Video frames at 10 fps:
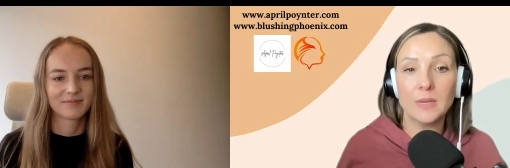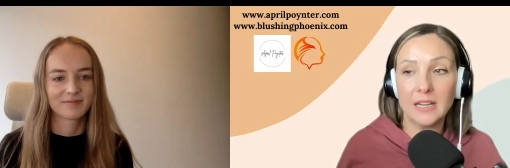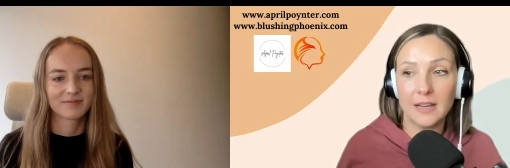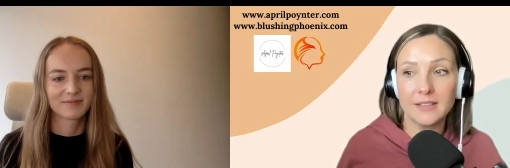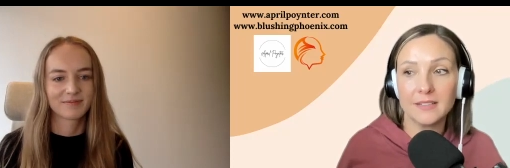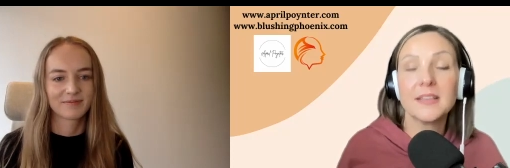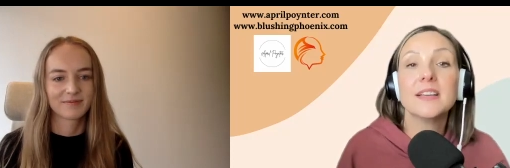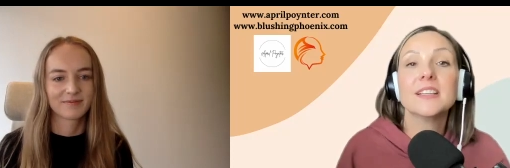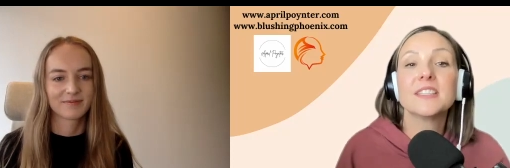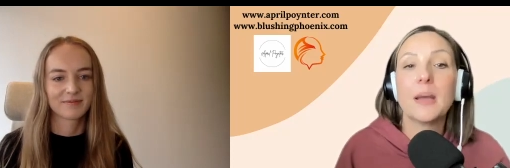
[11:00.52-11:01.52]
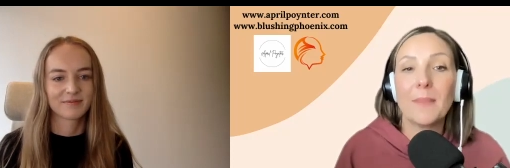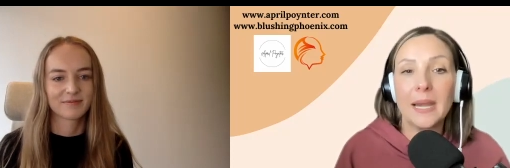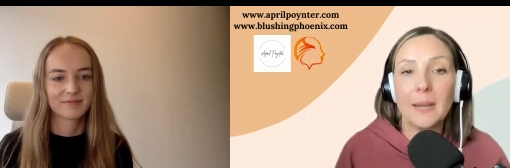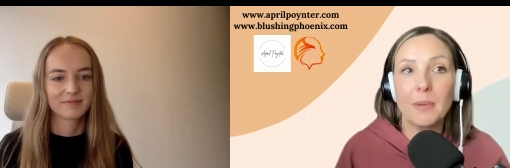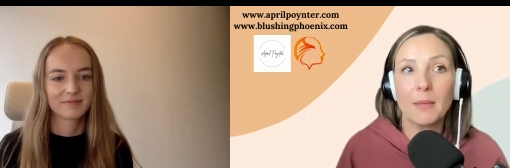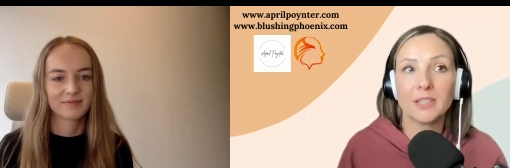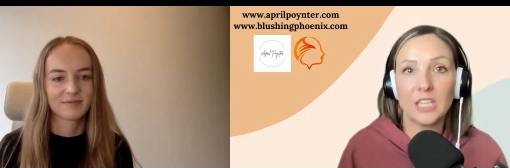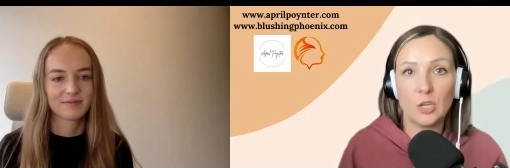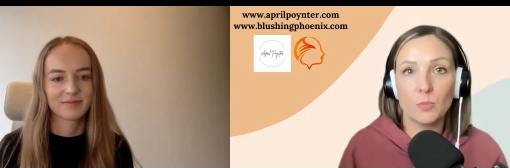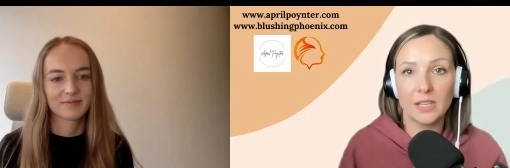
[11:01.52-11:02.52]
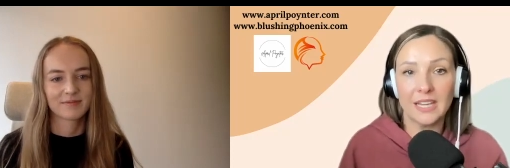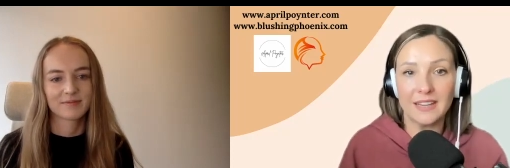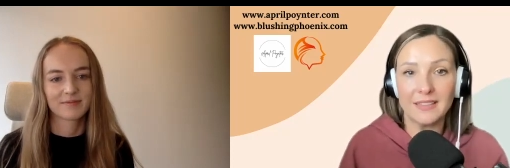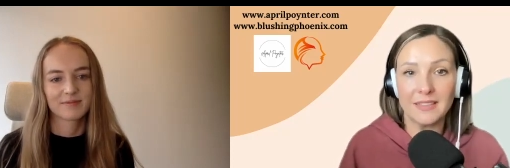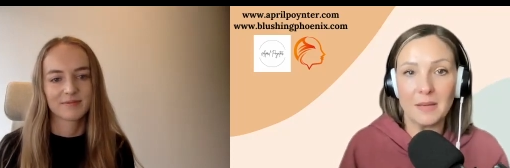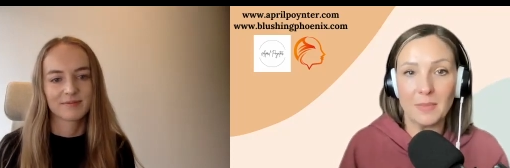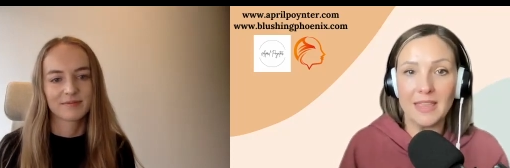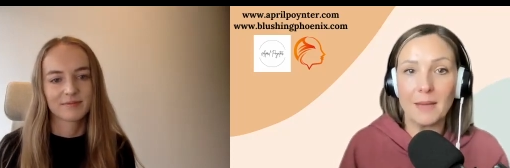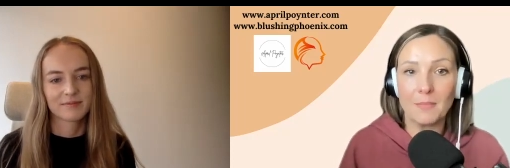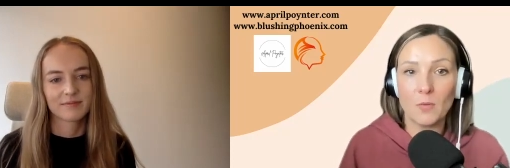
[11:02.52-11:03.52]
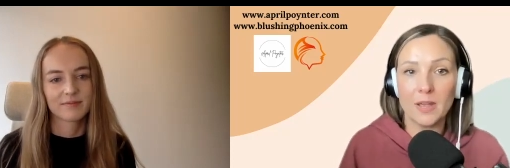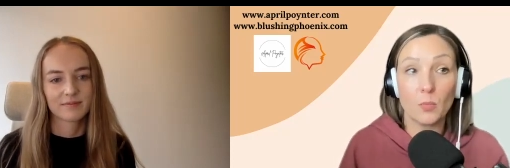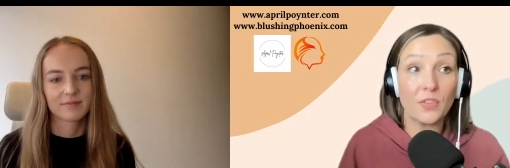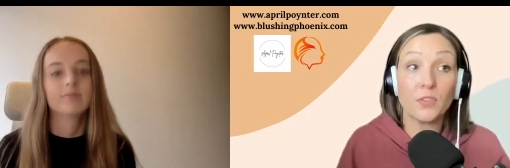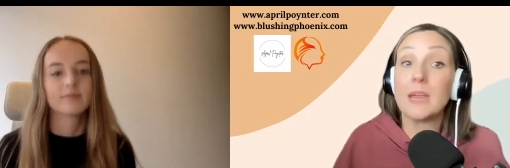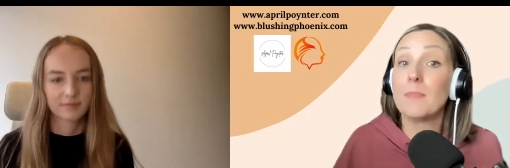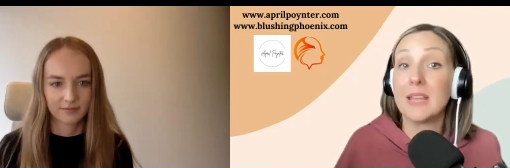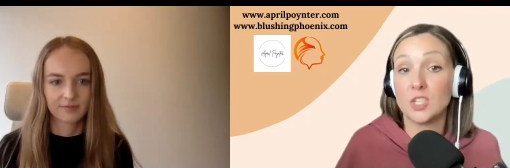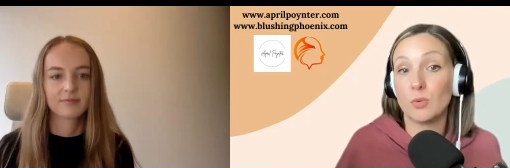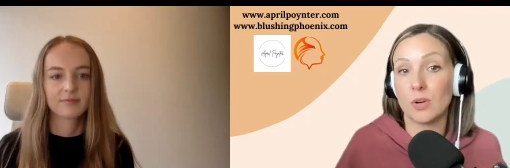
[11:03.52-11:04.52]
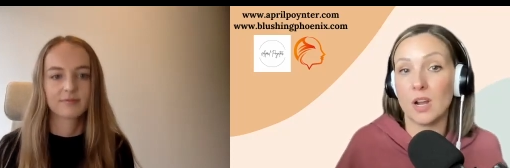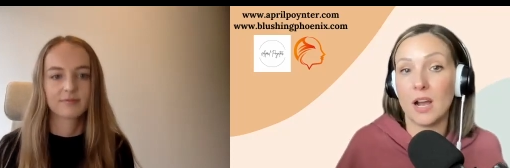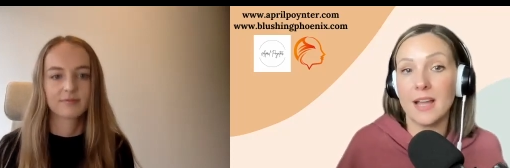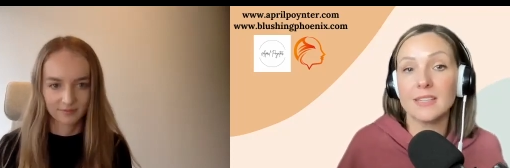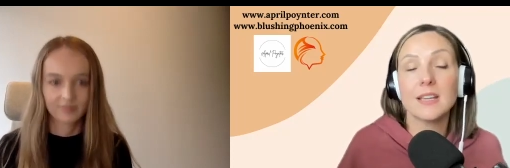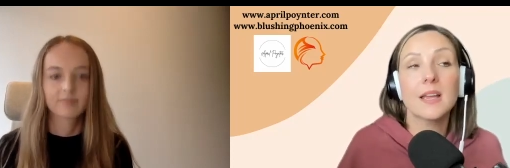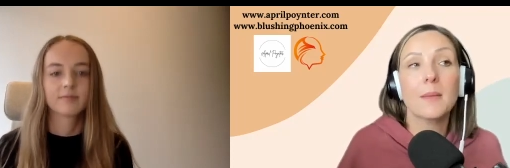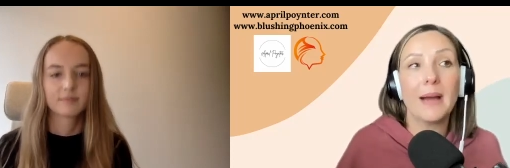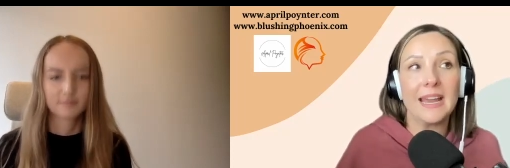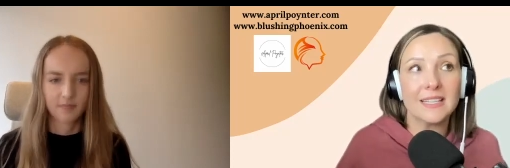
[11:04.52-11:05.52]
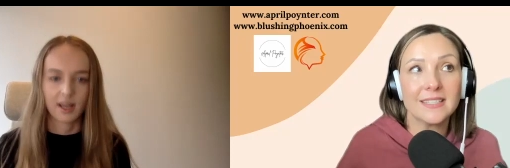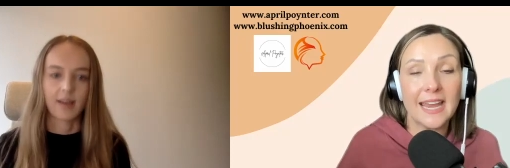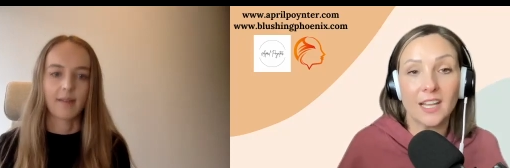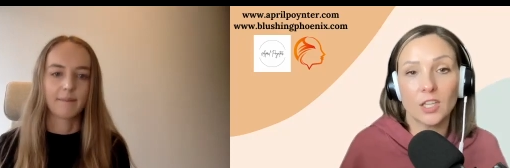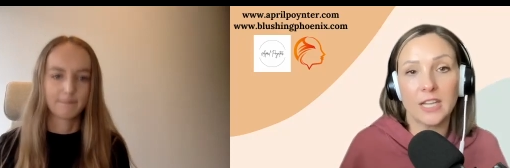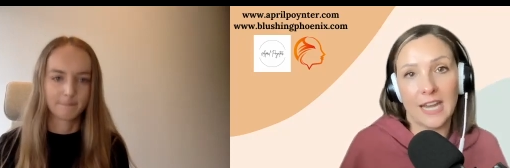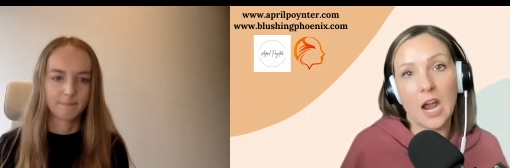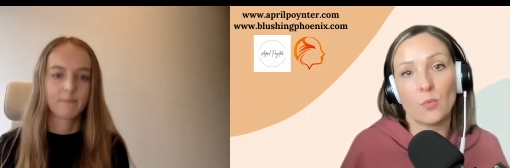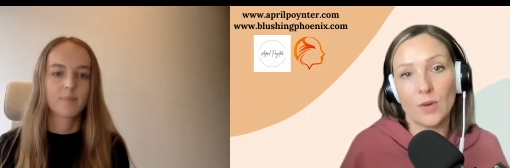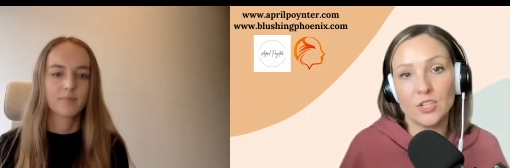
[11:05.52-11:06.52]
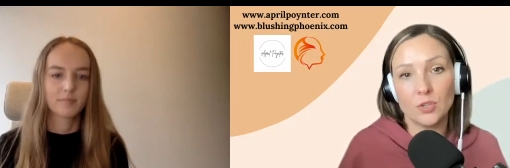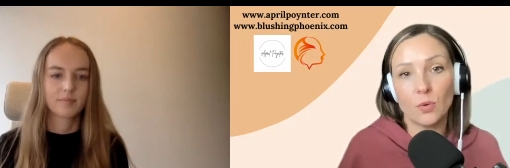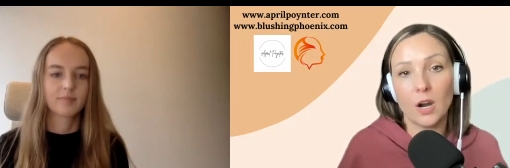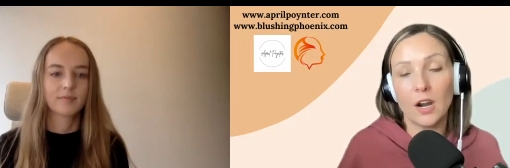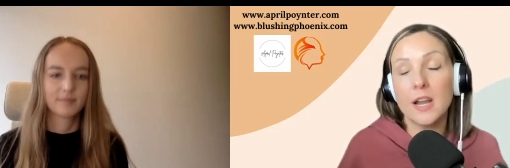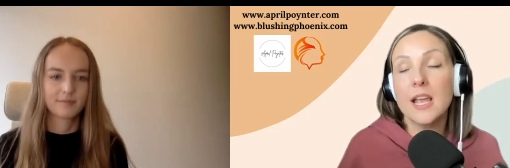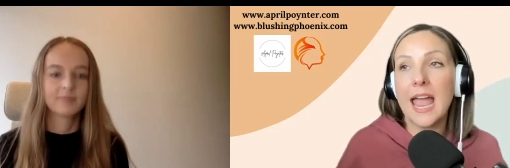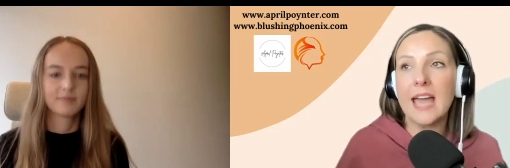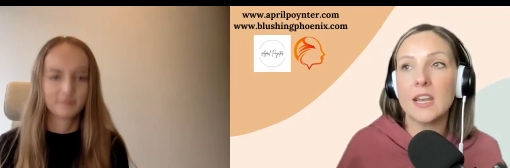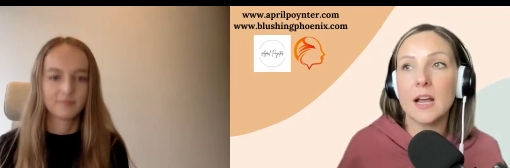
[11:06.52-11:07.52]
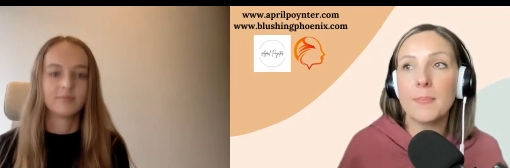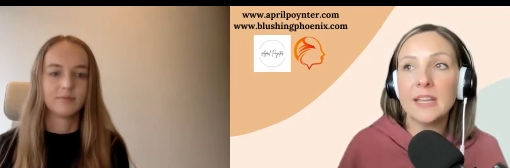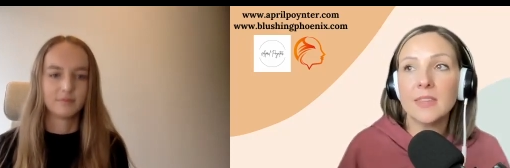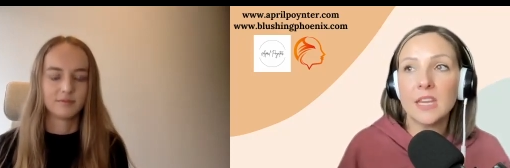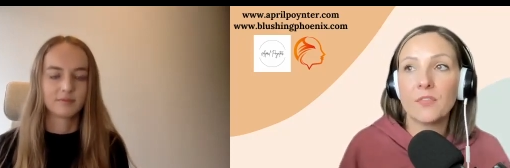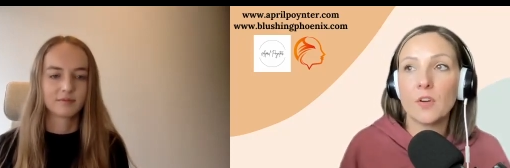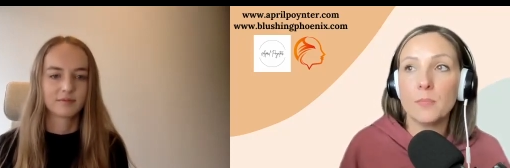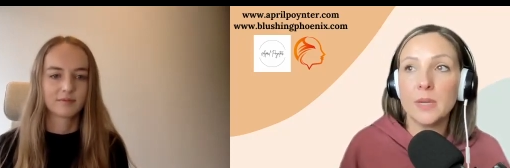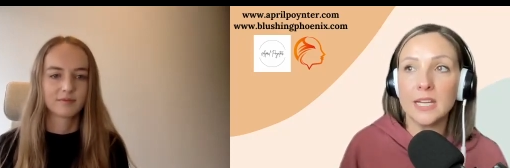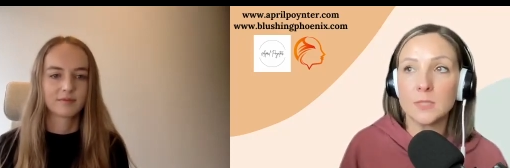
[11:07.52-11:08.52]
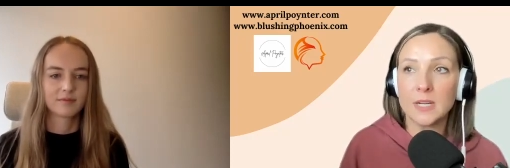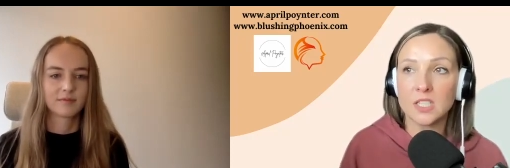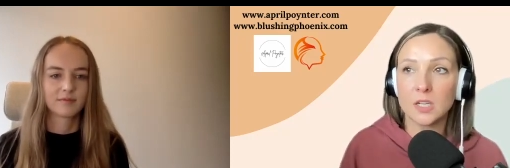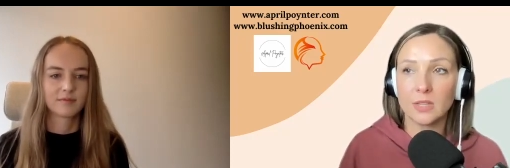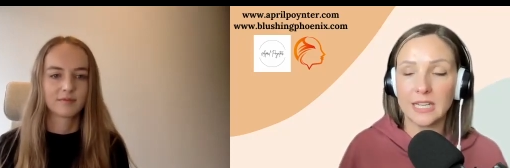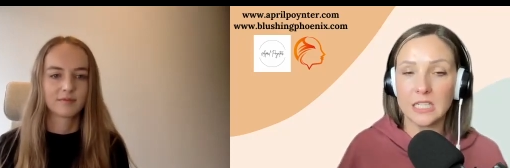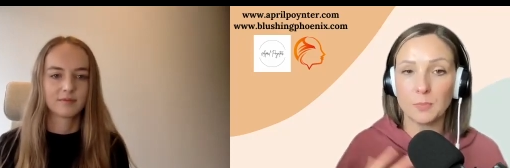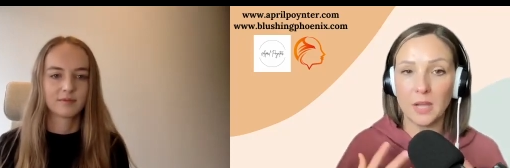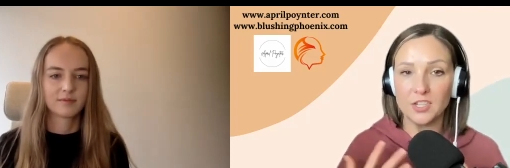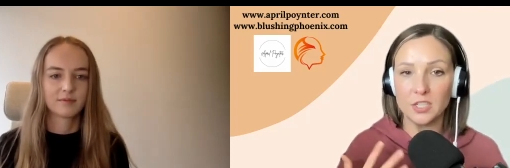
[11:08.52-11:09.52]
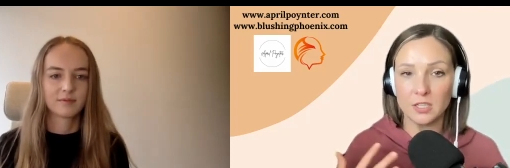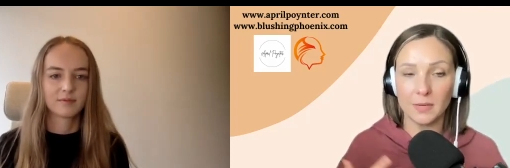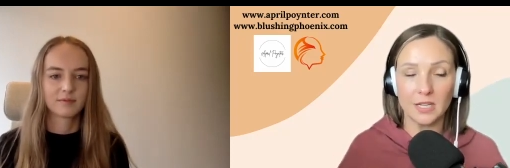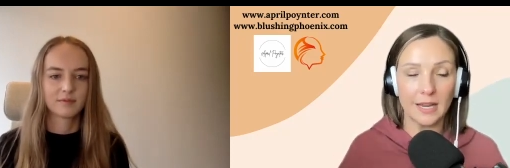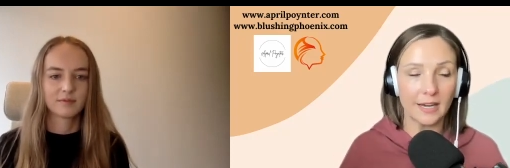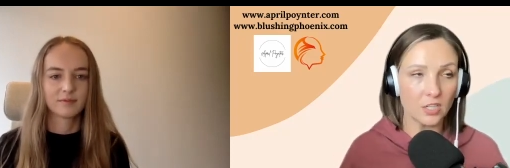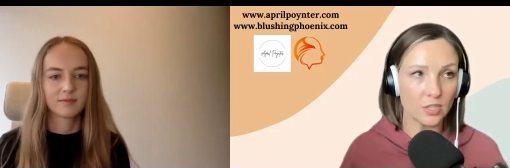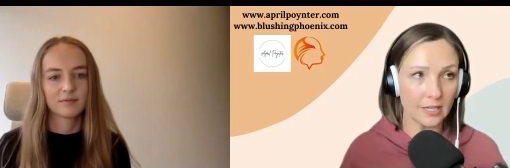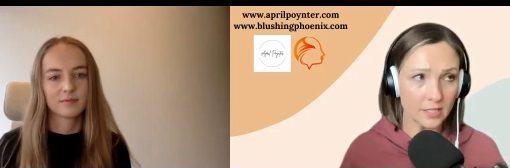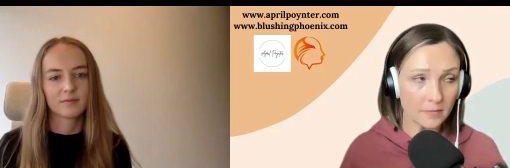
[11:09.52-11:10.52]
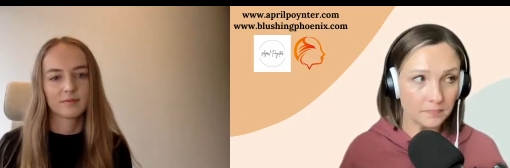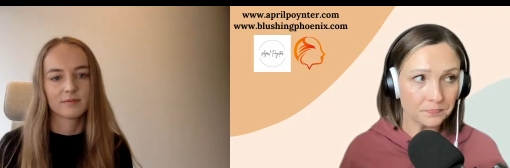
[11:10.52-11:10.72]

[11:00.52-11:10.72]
Speaker 1: because somebody publicly humiliated them in that moment, whether they meant to or not, by saying, yeah. Look at how red you are. And a big mm. thing for me, especially with like splotches up my neck and chest,